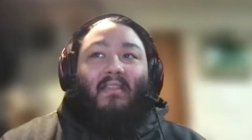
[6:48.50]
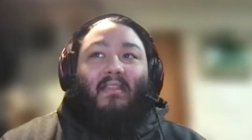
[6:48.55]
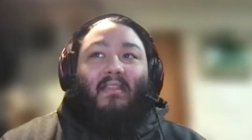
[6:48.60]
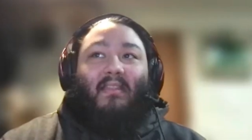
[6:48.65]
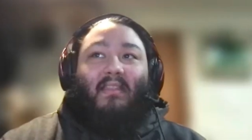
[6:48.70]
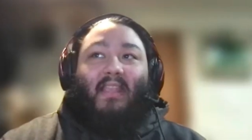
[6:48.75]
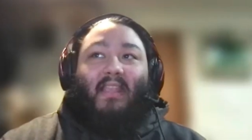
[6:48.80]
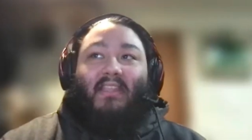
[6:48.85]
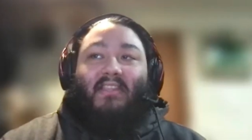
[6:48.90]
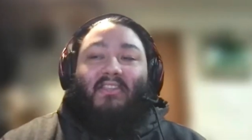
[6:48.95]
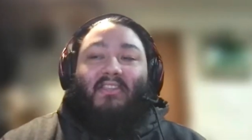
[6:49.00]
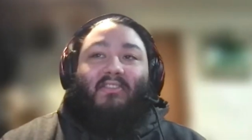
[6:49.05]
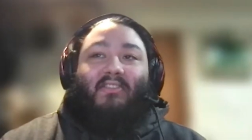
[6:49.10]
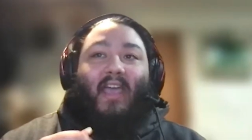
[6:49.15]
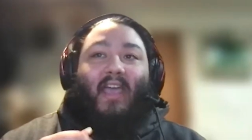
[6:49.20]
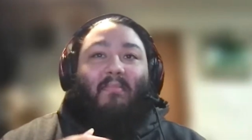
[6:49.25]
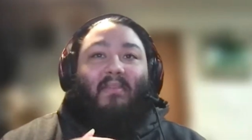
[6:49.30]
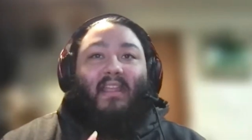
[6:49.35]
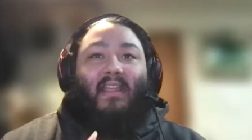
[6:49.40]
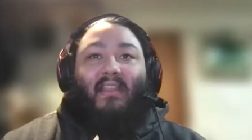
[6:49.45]
just still happened
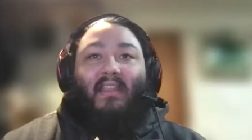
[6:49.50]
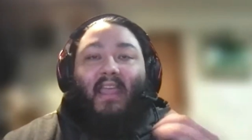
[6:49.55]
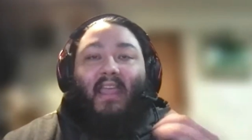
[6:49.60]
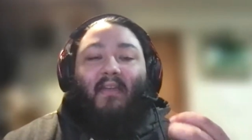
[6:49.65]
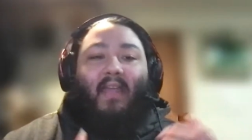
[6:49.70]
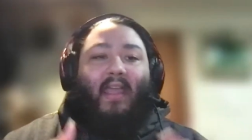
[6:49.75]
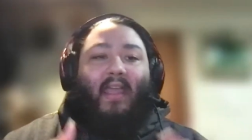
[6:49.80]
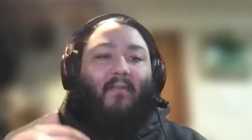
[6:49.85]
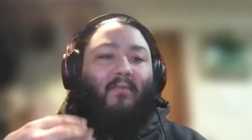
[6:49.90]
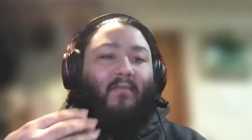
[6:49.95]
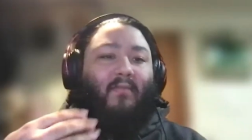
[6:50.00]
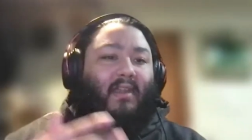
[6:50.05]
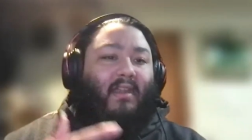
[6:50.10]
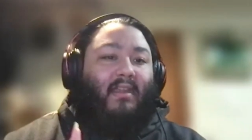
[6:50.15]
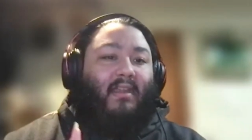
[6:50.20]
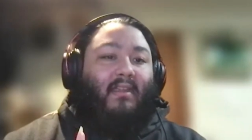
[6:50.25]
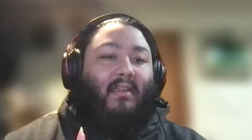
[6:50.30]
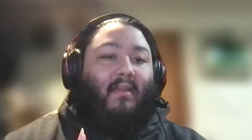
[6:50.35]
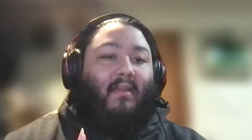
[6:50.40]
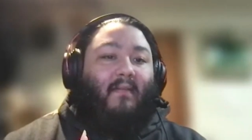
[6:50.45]
like
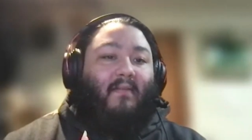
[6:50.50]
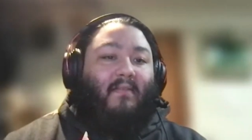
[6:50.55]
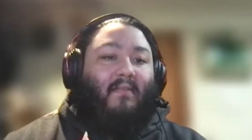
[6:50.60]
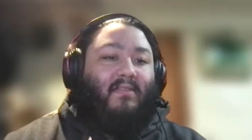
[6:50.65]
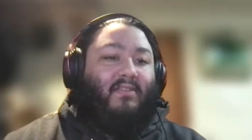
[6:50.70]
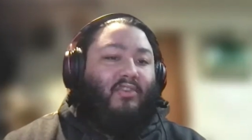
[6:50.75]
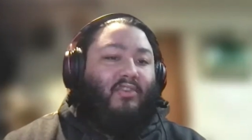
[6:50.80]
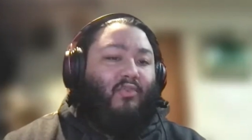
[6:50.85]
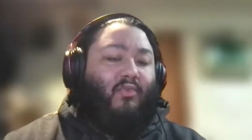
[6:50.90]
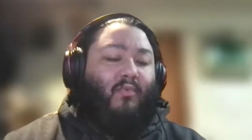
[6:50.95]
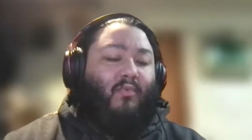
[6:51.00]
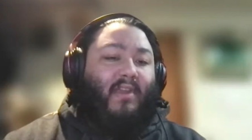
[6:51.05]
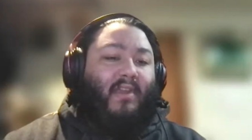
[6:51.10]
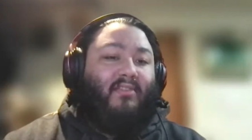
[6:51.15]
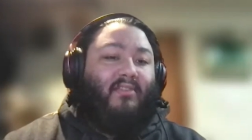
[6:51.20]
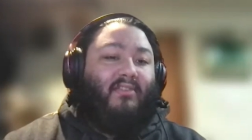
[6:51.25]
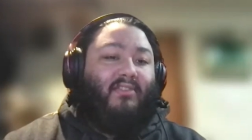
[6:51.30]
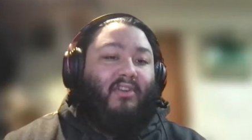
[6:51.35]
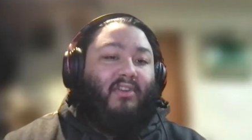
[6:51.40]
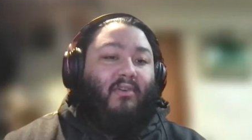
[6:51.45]
every two weeks
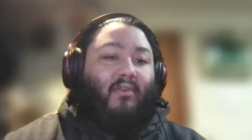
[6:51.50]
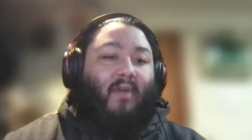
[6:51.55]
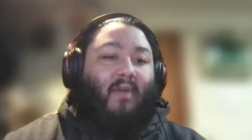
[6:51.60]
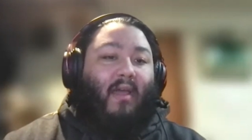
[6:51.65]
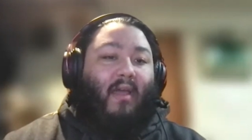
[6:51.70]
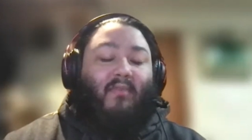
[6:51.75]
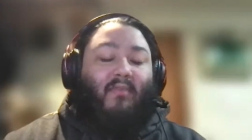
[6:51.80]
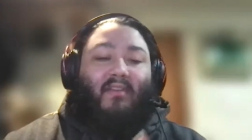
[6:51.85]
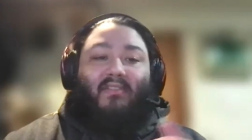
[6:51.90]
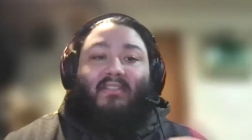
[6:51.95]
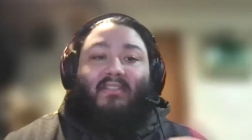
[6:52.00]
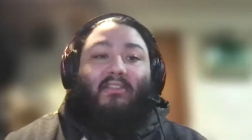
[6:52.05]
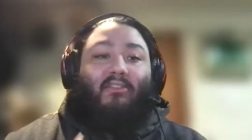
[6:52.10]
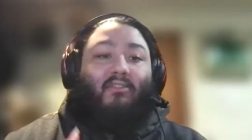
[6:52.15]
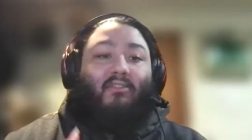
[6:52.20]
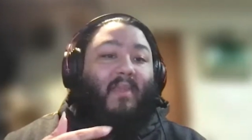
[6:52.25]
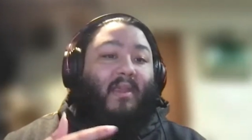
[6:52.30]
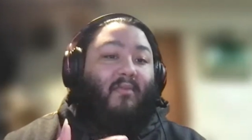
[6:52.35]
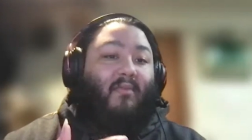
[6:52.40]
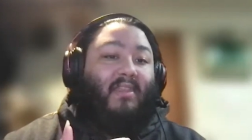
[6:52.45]
or so we would
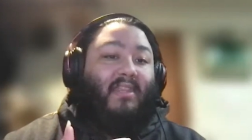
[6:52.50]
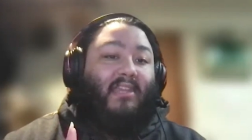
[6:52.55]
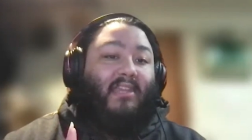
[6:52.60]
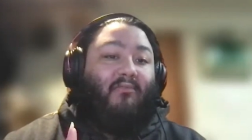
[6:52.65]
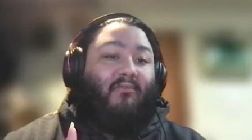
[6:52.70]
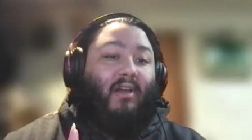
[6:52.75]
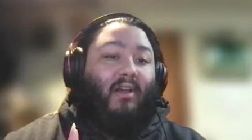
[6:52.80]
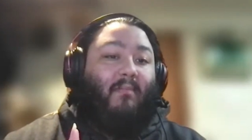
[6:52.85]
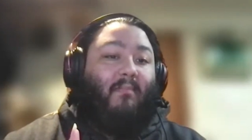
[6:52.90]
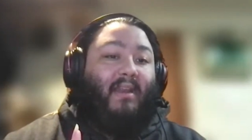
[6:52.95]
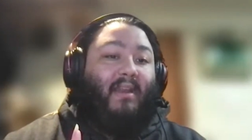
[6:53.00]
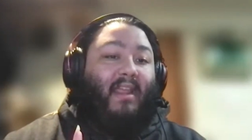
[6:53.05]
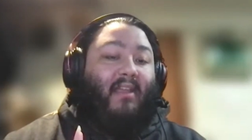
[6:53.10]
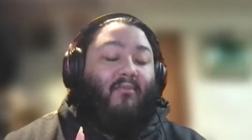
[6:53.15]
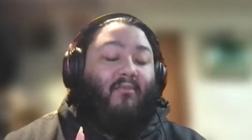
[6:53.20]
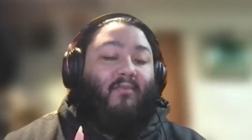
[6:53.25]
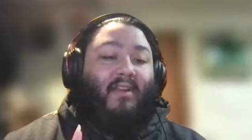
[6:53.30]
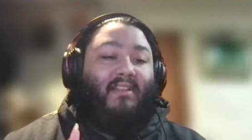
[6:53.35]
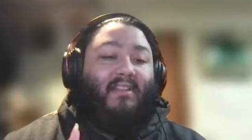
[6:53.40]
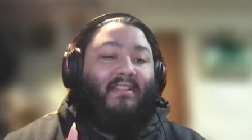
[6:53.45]
still meet with the rep on like
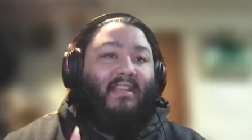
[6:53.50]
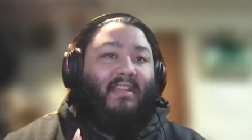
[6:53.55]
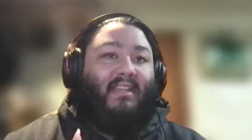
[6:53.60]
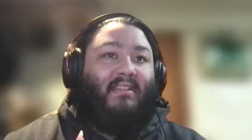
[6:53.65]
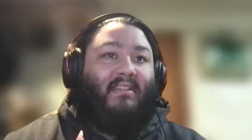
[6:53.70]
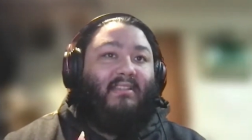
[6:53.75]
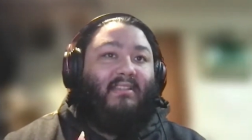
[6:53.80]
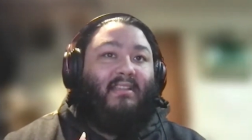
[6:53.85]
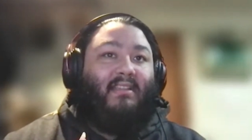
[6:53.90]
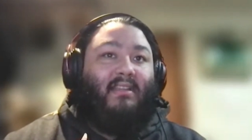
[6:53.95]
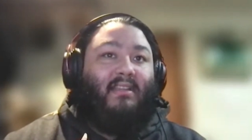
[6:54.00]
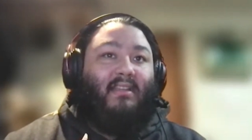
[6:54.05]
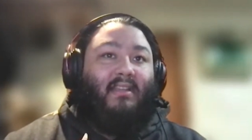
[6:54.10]
wednesdays